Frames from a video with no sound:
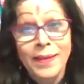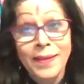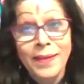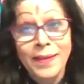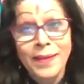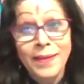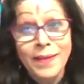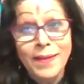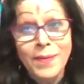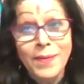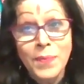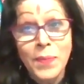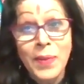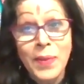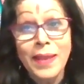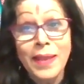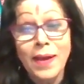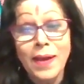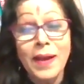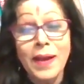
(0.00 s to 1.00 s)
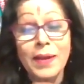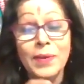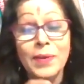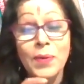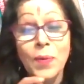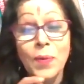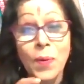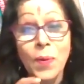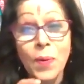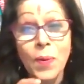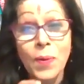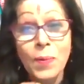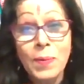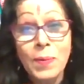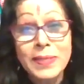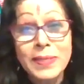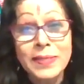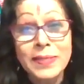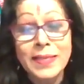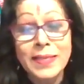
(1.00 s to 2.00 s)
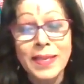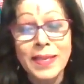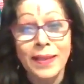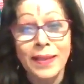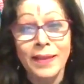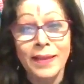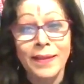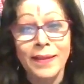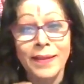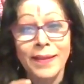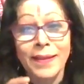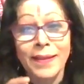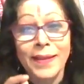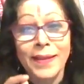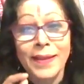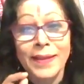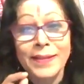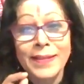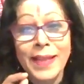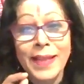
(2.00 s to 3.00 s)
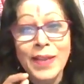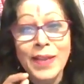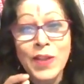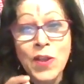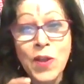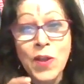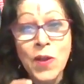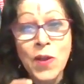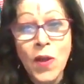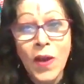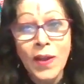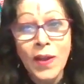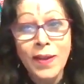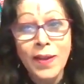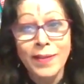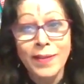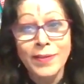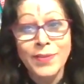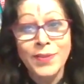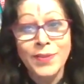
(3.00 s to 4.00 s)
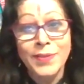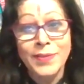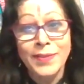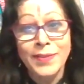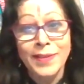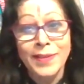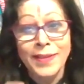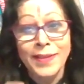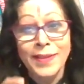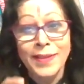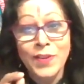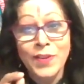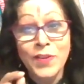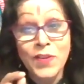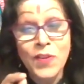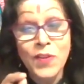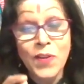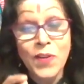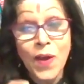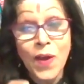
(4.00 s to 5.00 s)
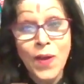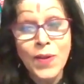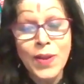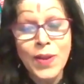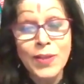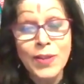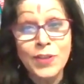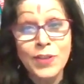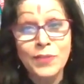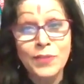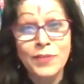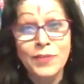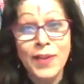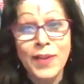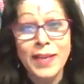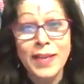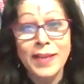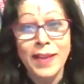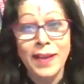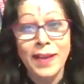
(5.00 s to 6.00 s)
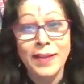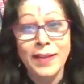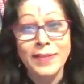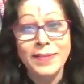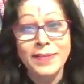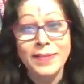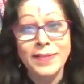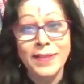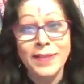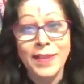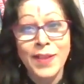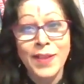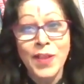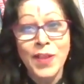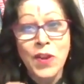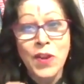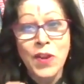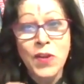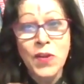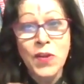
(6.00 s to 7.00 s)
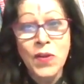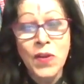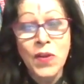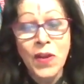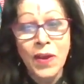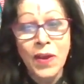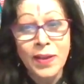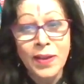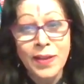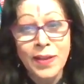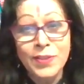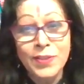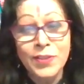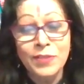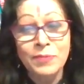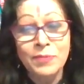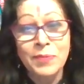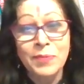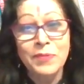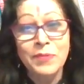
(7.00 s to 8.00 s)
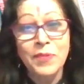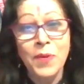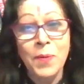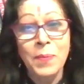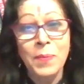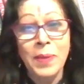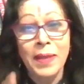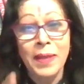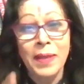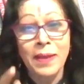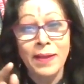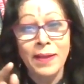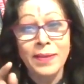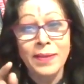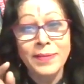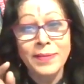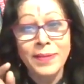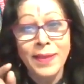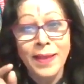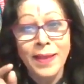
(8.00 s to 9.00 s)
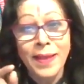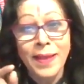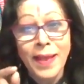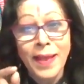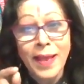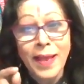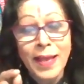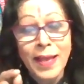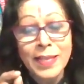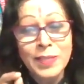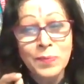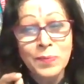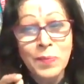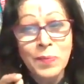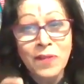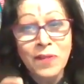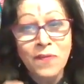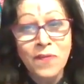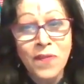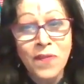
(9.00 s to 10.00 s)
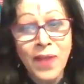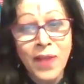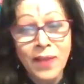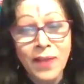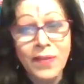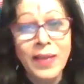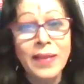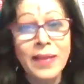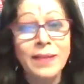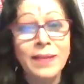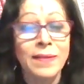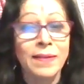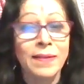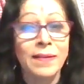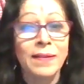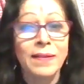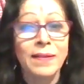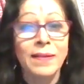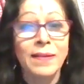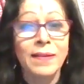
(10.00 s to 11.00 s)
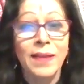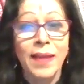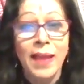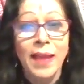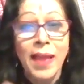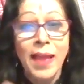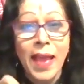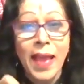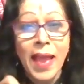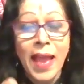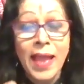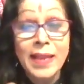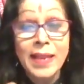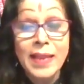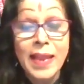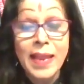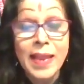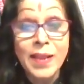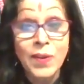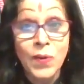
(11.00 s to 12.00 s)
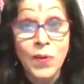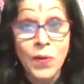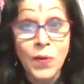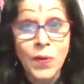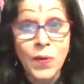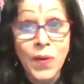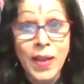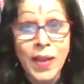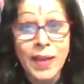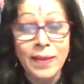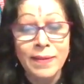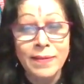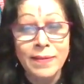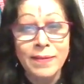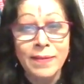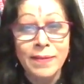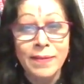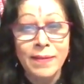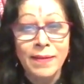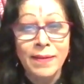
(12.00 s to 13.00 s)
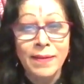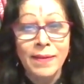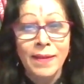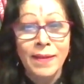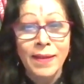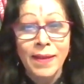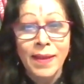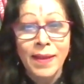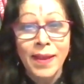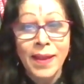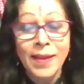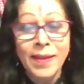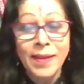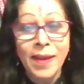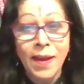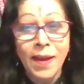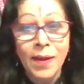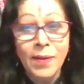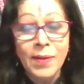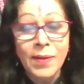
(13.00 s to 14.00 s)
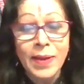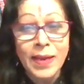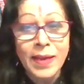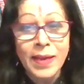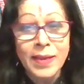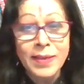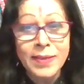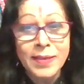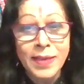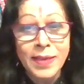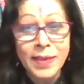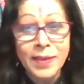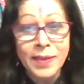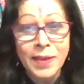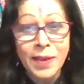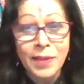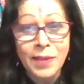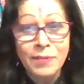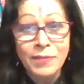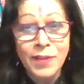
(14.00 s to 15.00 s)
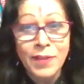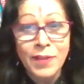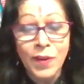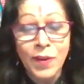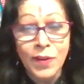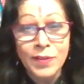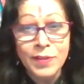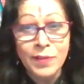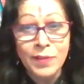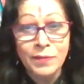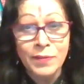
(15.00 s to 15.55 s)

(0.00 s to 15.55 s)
Here we are always seeing that knowledge of fine arts, knowledge of performing arts has been very dear and ingrained in our Indian philosophy.